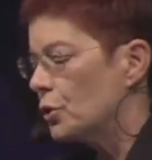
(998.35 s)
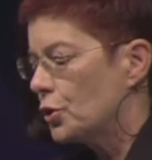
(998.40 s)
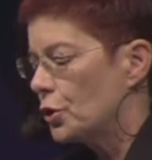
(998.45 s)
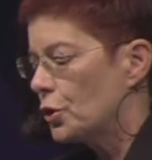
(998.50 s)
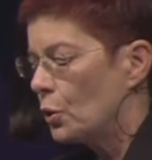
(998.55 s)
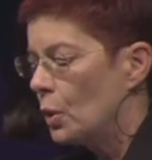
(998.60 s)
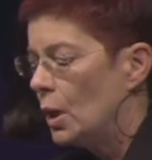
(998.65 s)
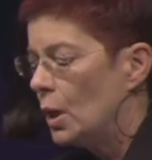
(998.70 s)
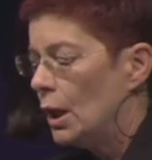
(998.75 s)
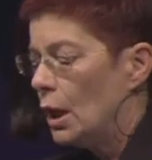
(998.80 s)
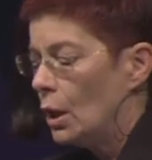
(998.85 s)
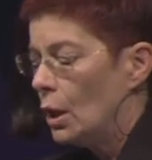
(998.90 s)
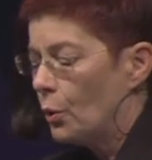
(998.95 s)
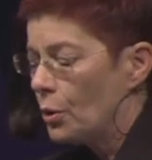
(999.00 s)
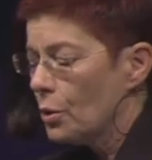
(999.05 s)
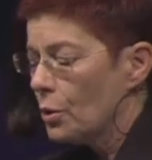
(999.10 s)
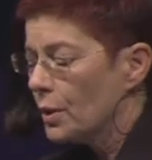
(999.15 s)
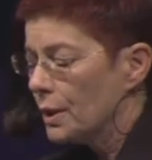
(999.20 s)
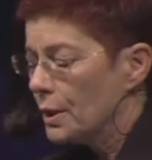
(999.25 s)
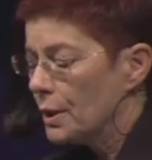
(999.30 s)
So
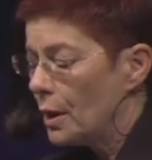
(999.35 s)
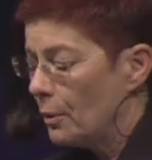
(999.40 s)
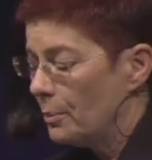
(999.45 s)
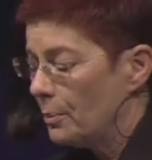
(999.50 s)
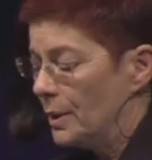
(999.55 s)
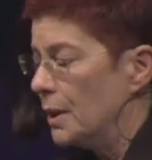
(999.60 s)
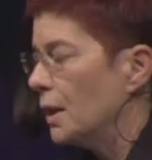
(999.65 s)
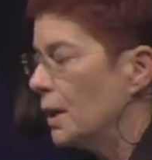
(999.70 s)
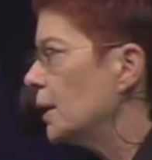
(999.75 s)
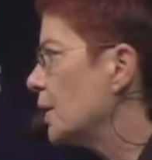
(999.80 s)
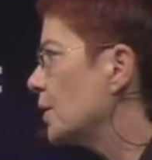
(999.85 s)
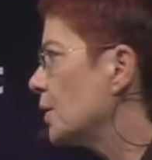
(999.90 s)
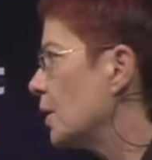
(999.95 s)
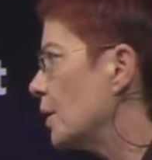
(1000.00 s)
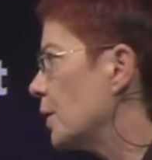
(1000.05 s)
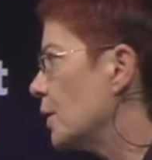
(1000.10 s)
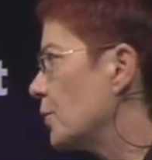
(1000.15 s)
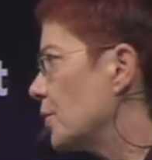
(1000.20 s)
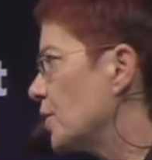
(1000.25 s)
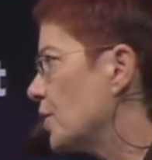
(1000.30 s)
we're only now beginning to
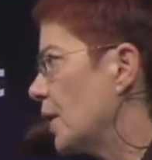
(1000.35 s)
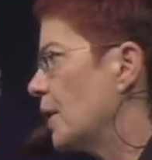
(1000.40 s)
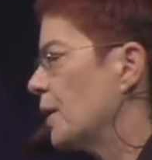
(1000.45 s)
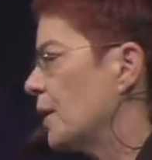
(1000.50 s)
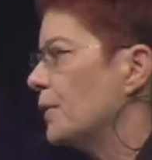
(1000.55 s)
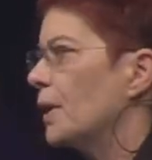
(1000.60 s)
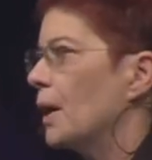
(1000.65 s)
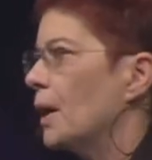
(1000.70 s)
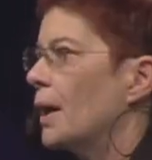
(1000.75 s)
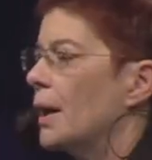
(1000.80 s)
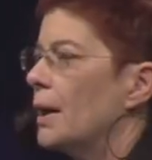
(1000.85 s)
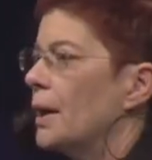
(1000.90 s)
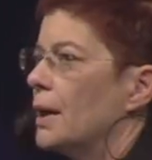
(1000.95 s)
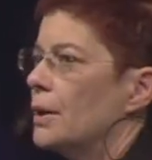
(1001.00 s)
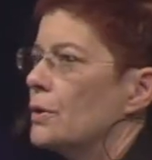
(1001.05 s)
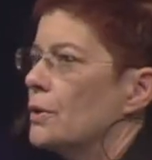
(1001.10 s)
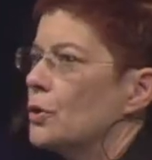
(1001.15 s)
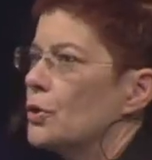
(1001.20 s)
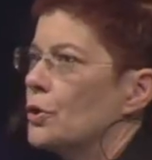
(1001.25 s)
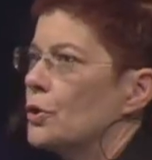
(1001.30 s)
understand that.
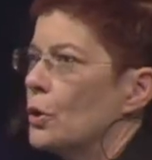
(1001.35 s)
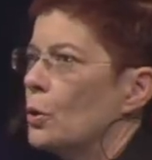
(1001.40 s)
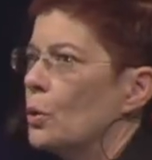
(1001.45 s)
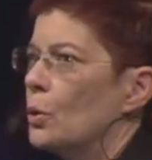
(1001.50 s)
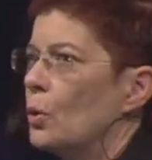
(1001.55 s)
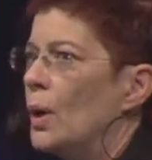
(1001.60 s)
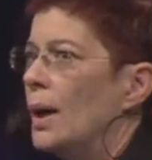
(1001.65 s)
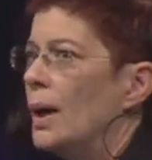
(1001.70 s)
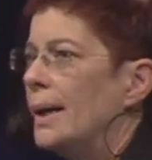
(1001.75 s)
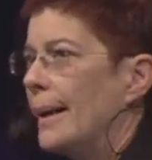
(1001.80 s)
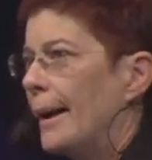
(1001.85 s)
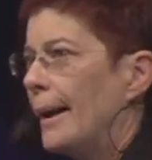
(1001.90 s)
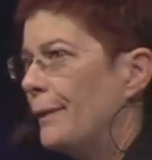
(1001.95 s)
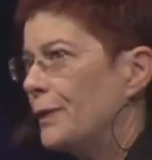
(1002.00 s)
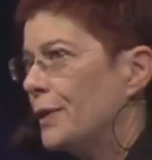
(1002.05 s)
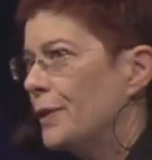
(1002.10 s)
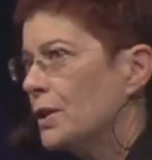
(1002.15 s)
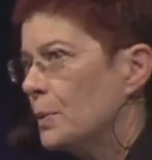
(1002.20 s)
And so at this